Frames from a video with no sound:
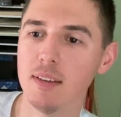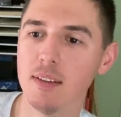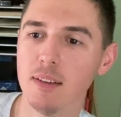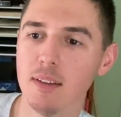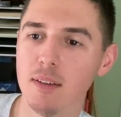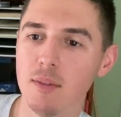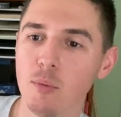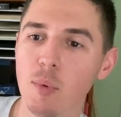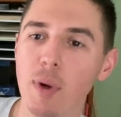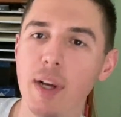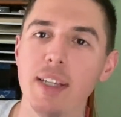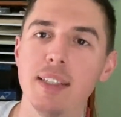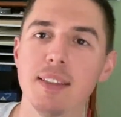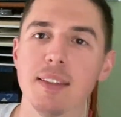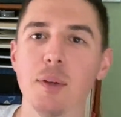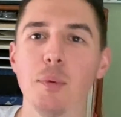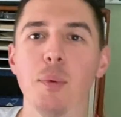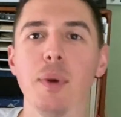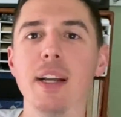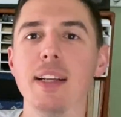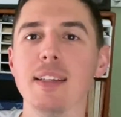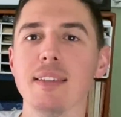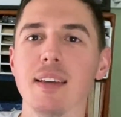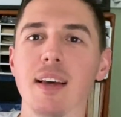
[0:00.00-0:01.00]
raised the
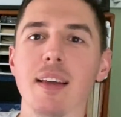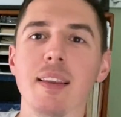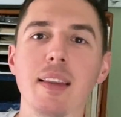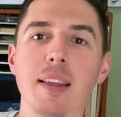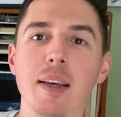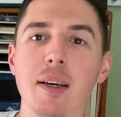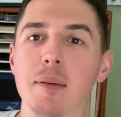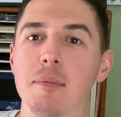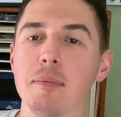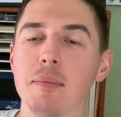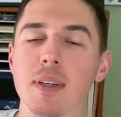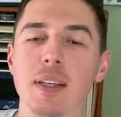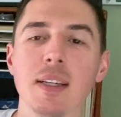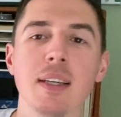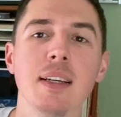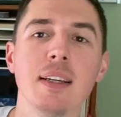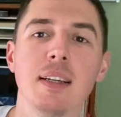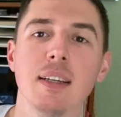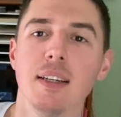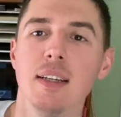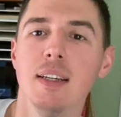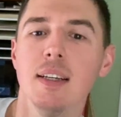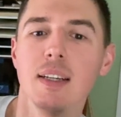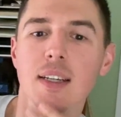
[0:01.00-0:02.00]
rates on them.
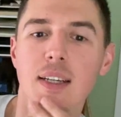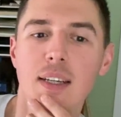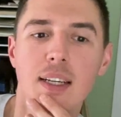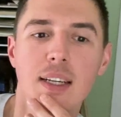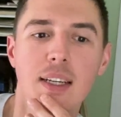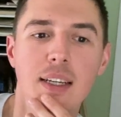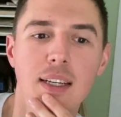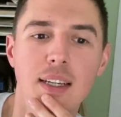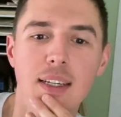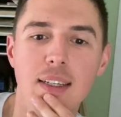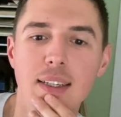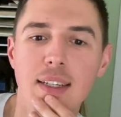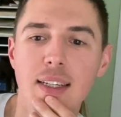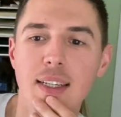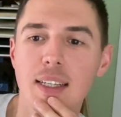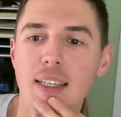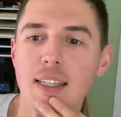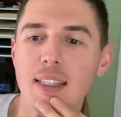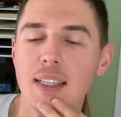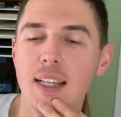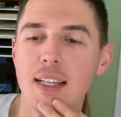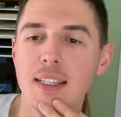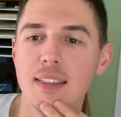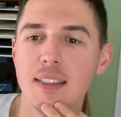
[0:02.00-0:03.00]

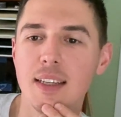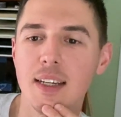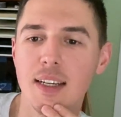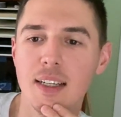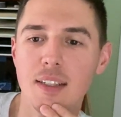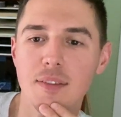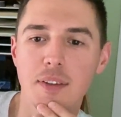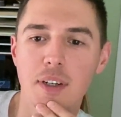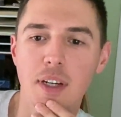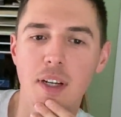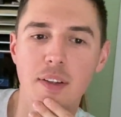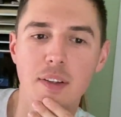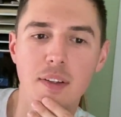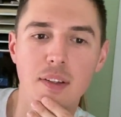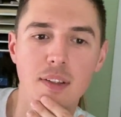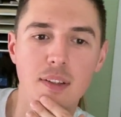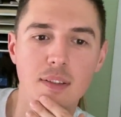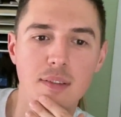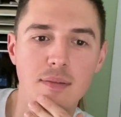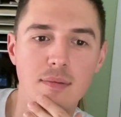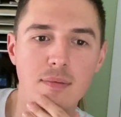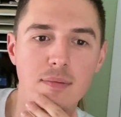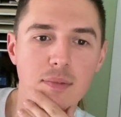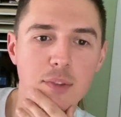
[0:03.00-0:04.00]
And that's kind of
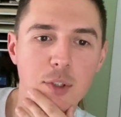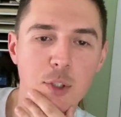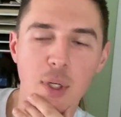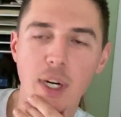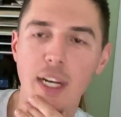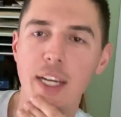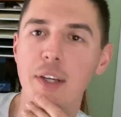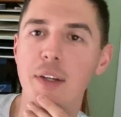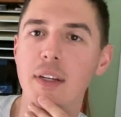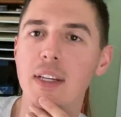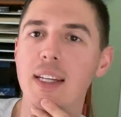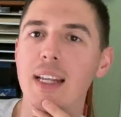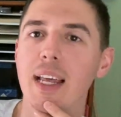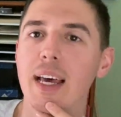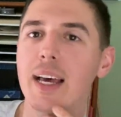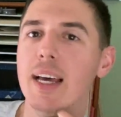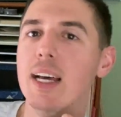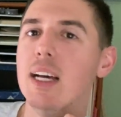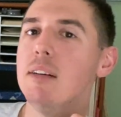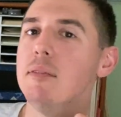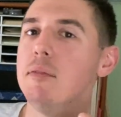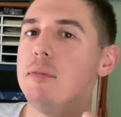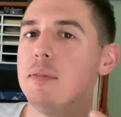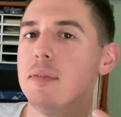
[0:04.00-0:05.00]
another trait you need to
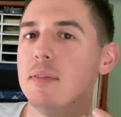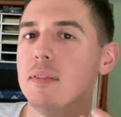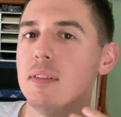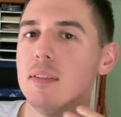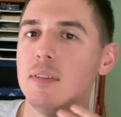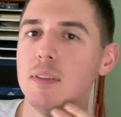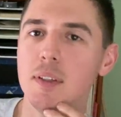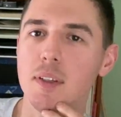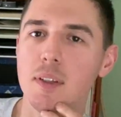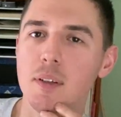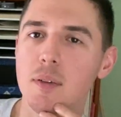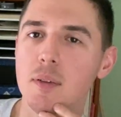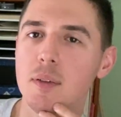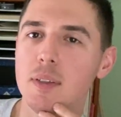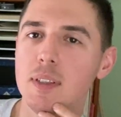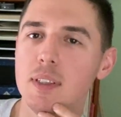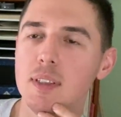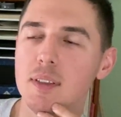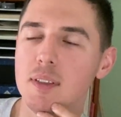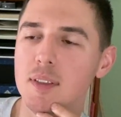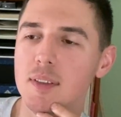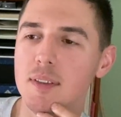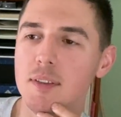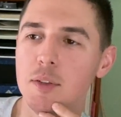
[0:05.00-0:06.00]
have if you're going
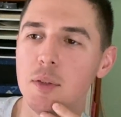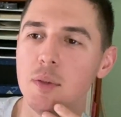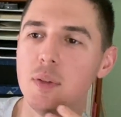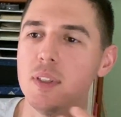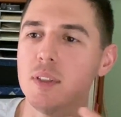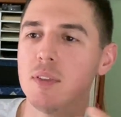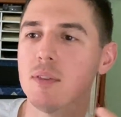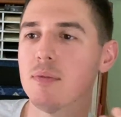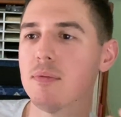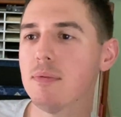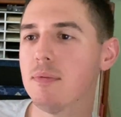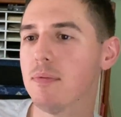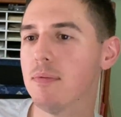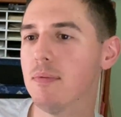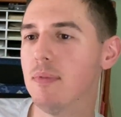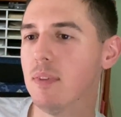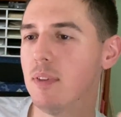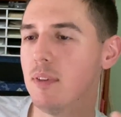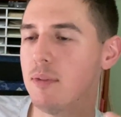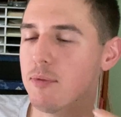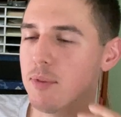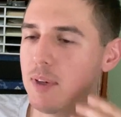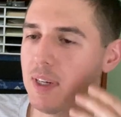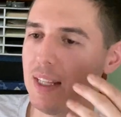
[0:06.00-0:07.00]
to do this
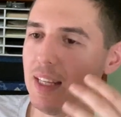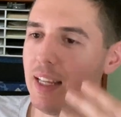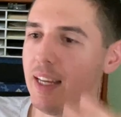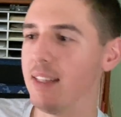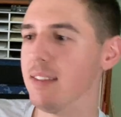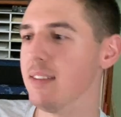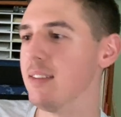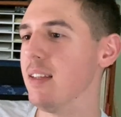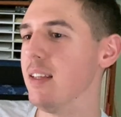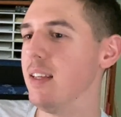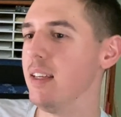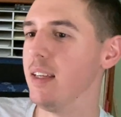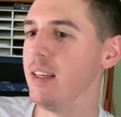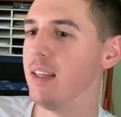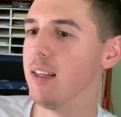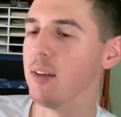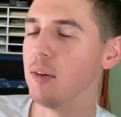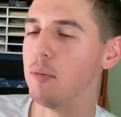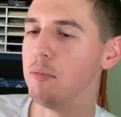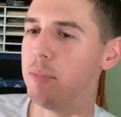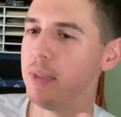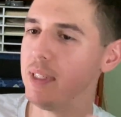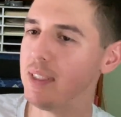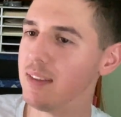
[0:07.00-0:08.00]
freelance thing
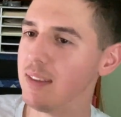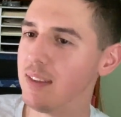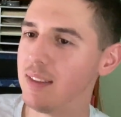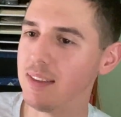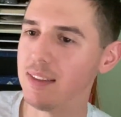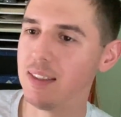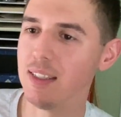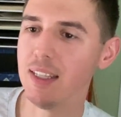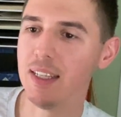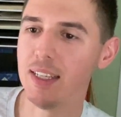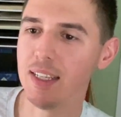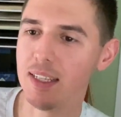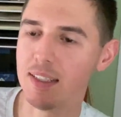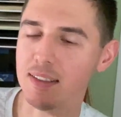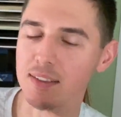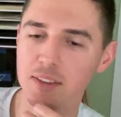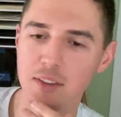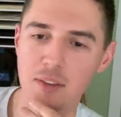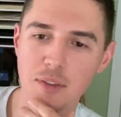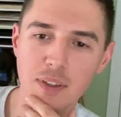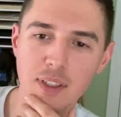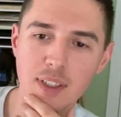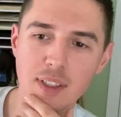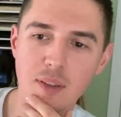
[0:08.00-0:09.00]
or business thing,
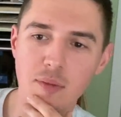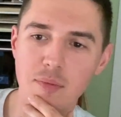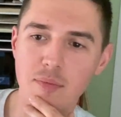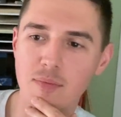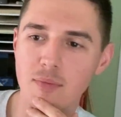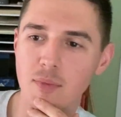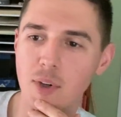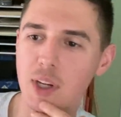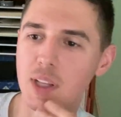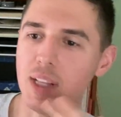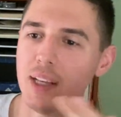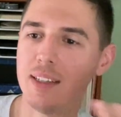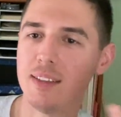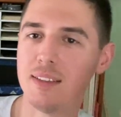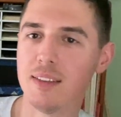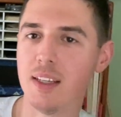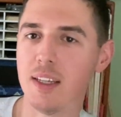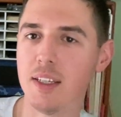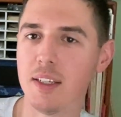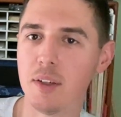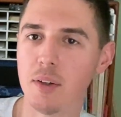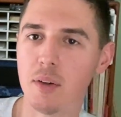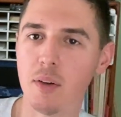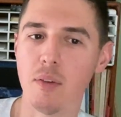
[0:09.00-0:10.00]
is you need to realize
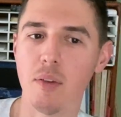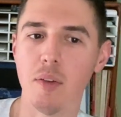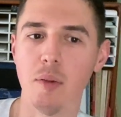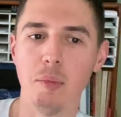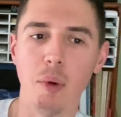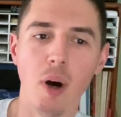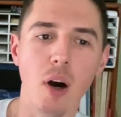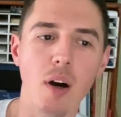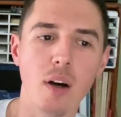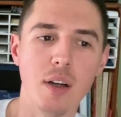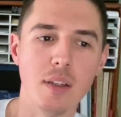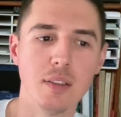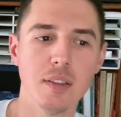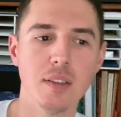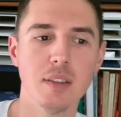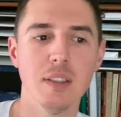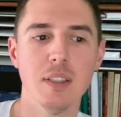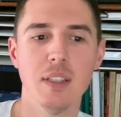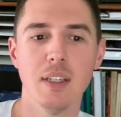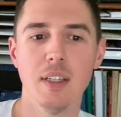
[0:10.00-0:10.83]
that you're the boss